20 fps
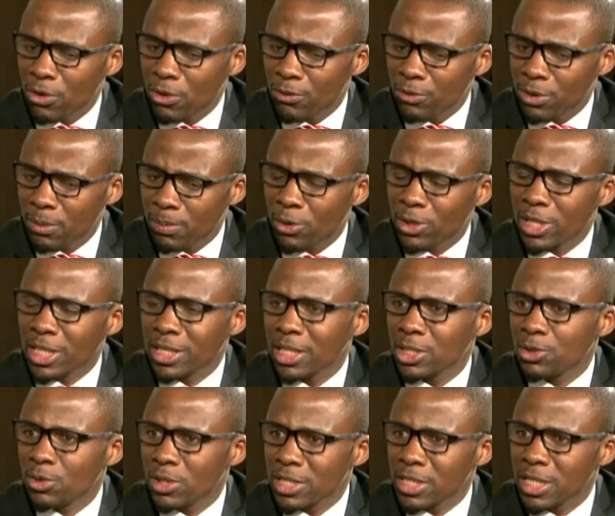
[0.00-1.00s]
the product
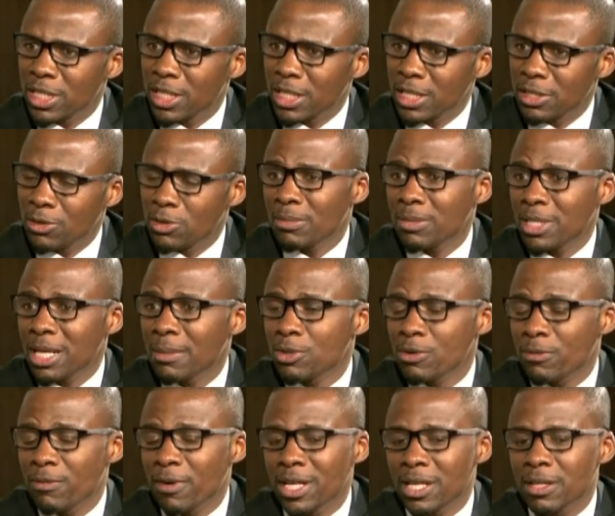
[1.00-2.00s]
that you're selling. So sometimes
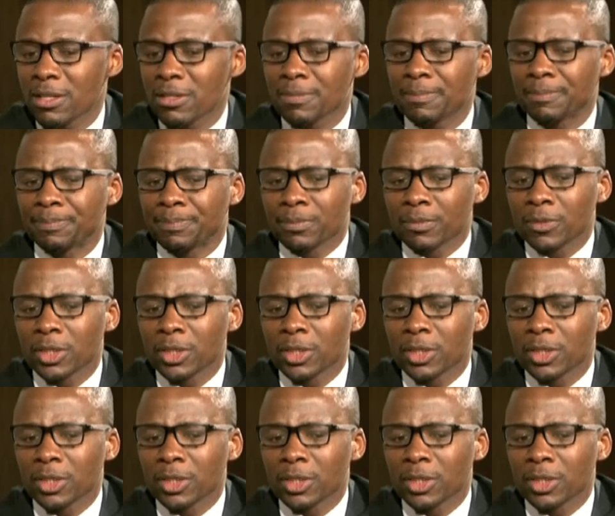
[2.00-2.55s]
you find out that,